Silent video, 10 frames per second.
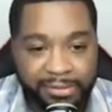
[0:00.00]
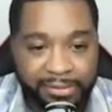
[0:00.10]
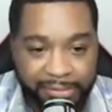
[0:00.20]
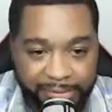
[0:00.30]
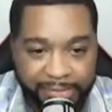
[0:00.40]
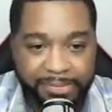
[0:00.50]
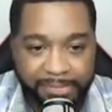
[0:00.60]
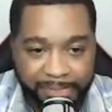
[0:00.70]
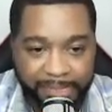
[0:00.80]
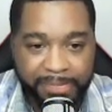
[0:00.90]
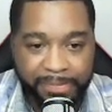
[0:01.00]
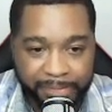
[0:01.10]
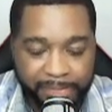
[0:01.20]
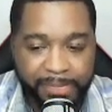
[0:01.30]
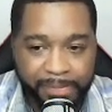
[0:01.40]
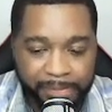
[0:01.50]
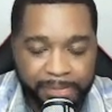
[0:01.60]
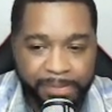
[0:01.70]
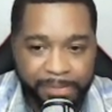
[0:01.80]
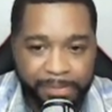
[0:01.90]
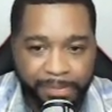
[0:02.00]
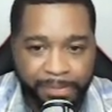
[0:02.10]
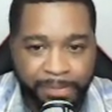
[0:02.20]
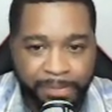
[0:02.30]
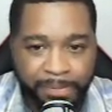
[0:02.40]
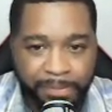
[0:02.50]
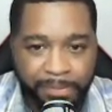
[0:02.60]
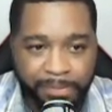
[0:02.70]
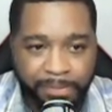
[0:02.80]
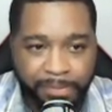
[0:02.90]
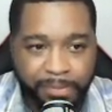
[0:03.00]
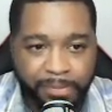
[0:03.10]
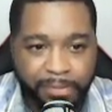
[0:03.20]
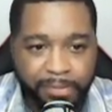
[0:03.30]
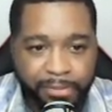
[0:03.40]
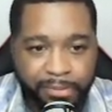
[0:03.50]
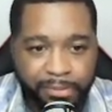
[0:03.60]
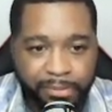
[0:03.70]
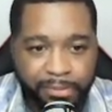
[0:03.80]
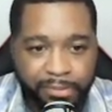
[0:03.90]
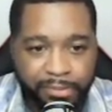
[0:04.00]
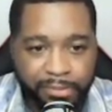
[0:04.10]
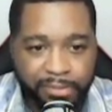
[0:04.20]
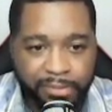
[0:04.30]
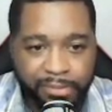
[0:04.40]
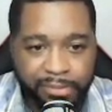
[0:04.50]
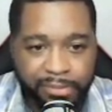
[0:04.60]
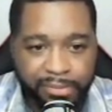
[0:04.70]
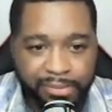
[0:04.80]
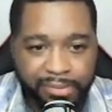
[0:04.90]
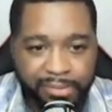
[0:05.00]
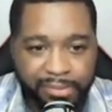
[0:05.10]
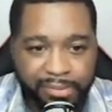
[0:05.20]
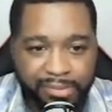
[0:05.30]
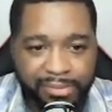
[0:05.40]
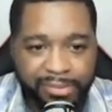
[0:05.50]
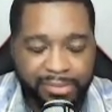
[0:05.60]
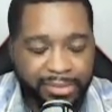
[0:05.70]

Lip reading: (not speaking)